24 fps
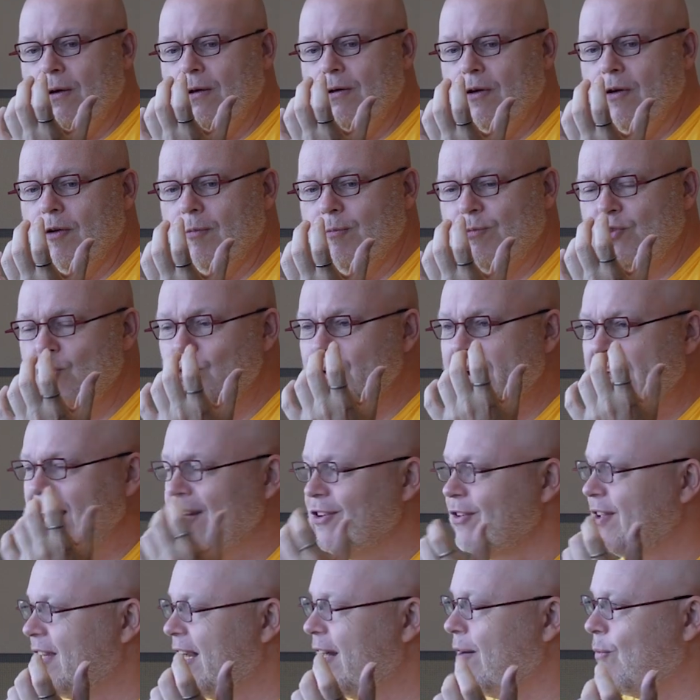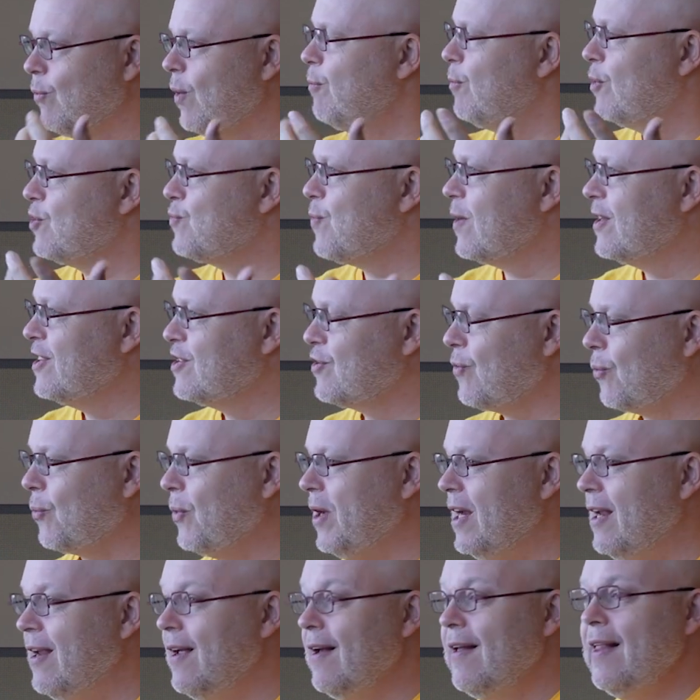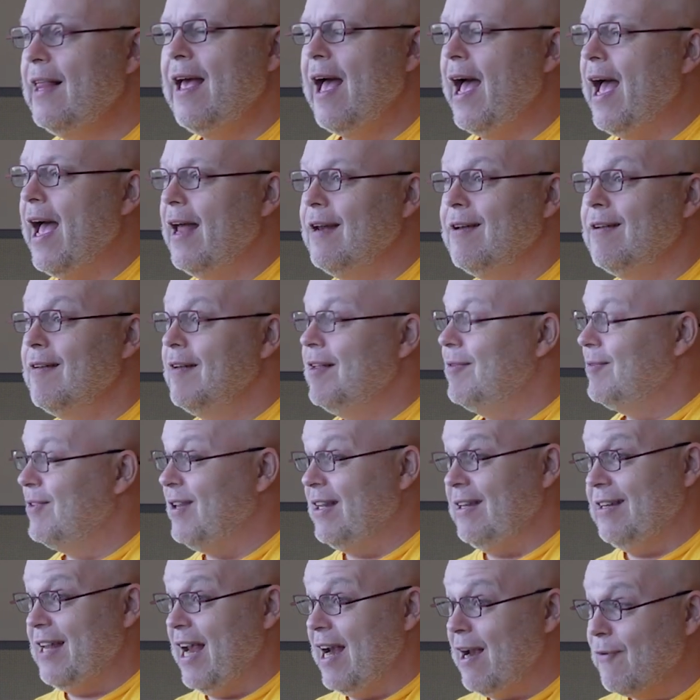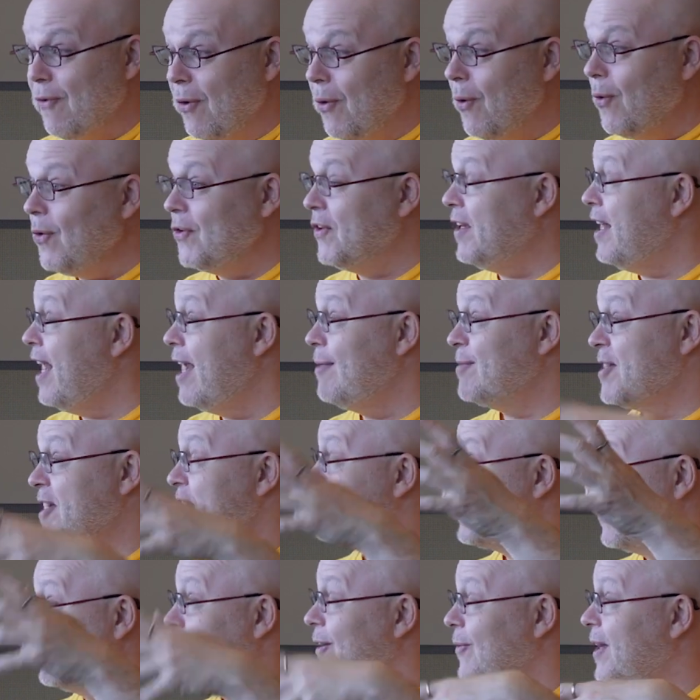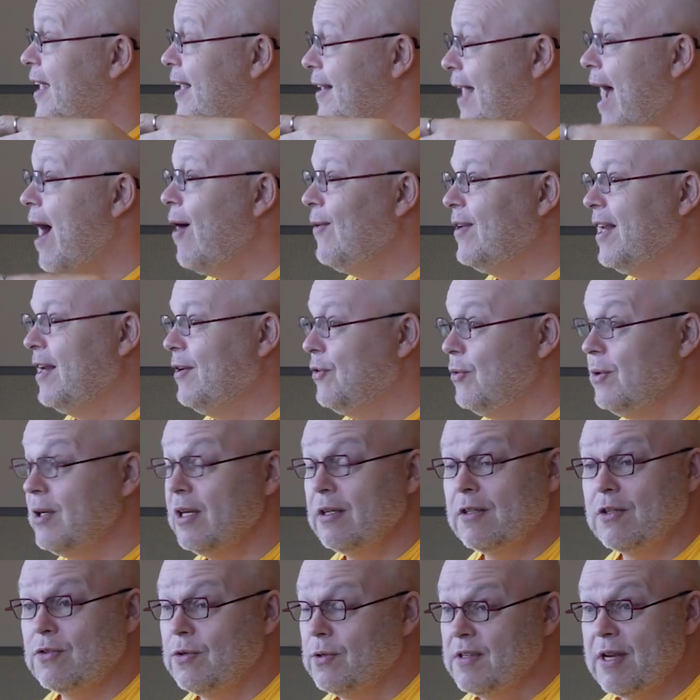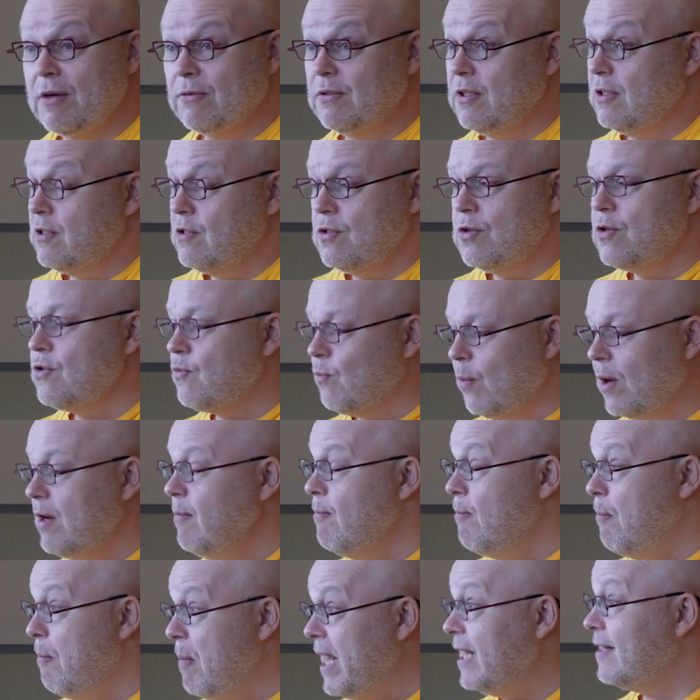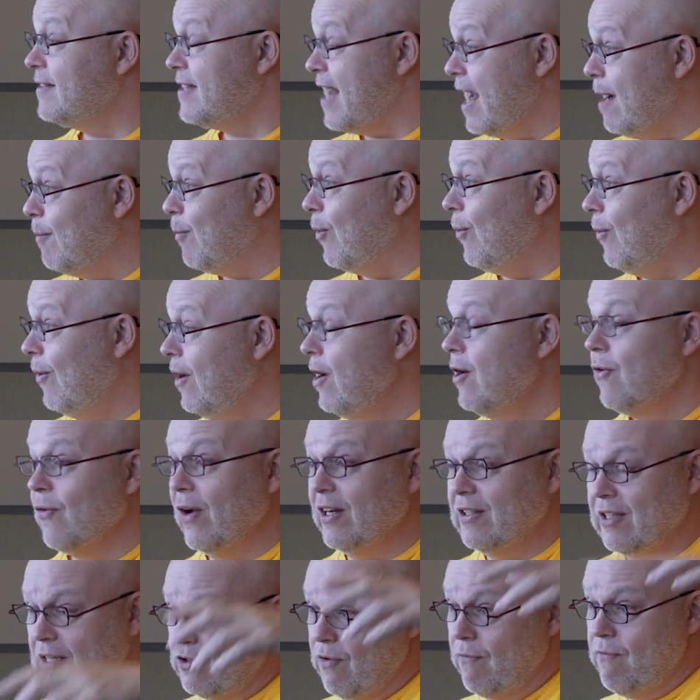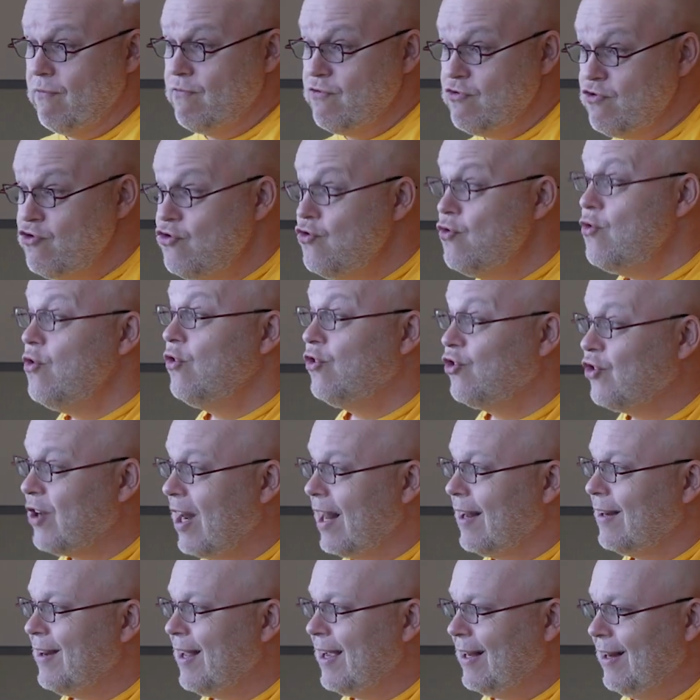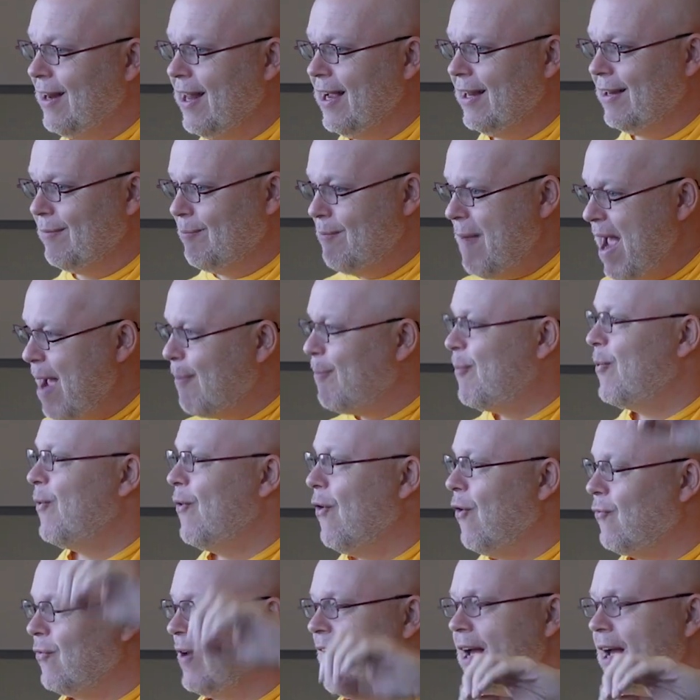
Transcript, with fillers: oh, together they're one plus one is three. And they have all the names. I started looking at how they do that. It turns out it's just one big table, right? There's a huge like, like map of